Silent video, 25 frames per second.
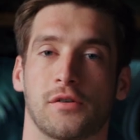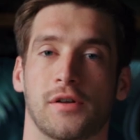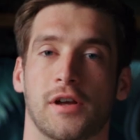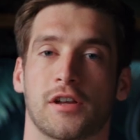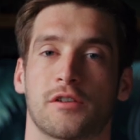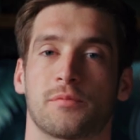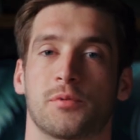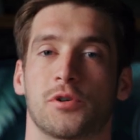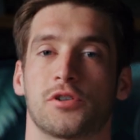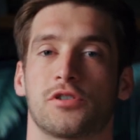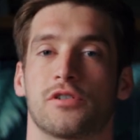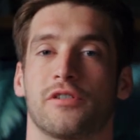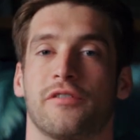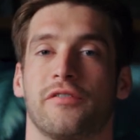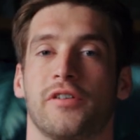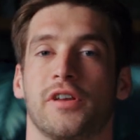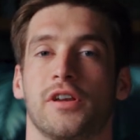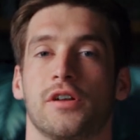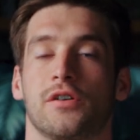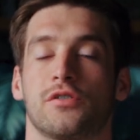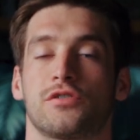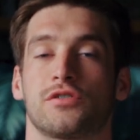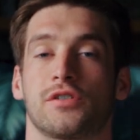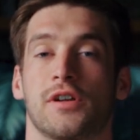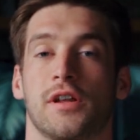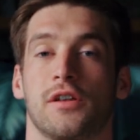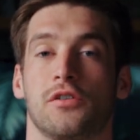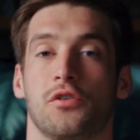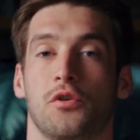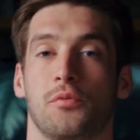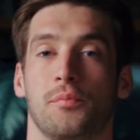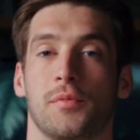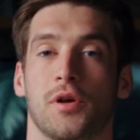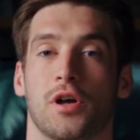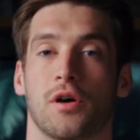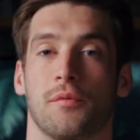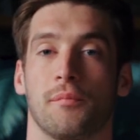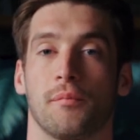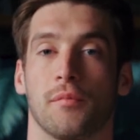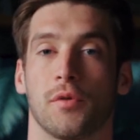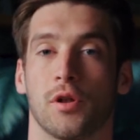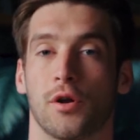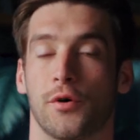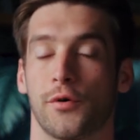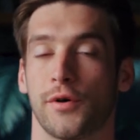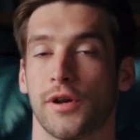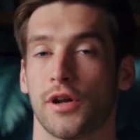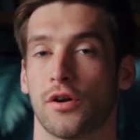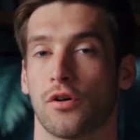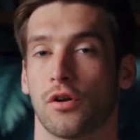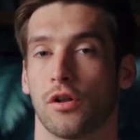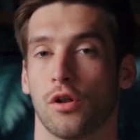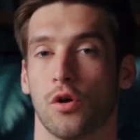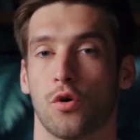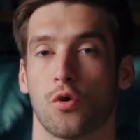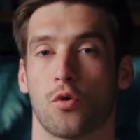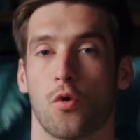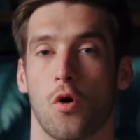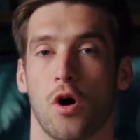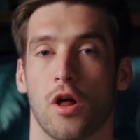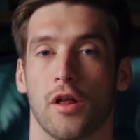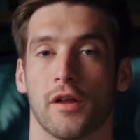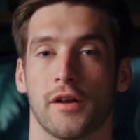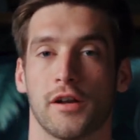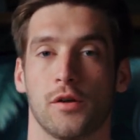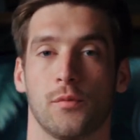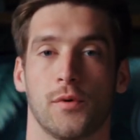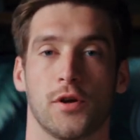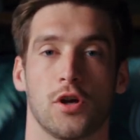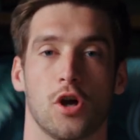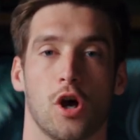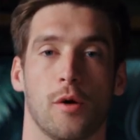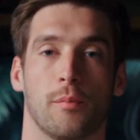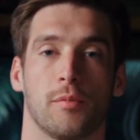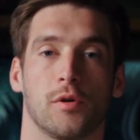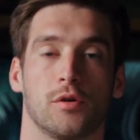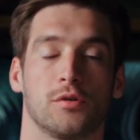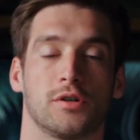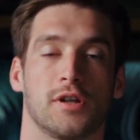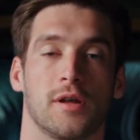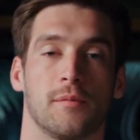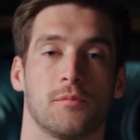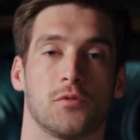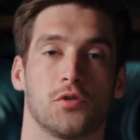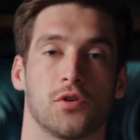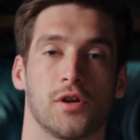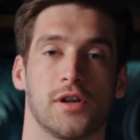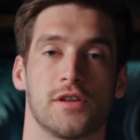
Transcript: to export your videos so they don't become blurry or low quality when you upload them to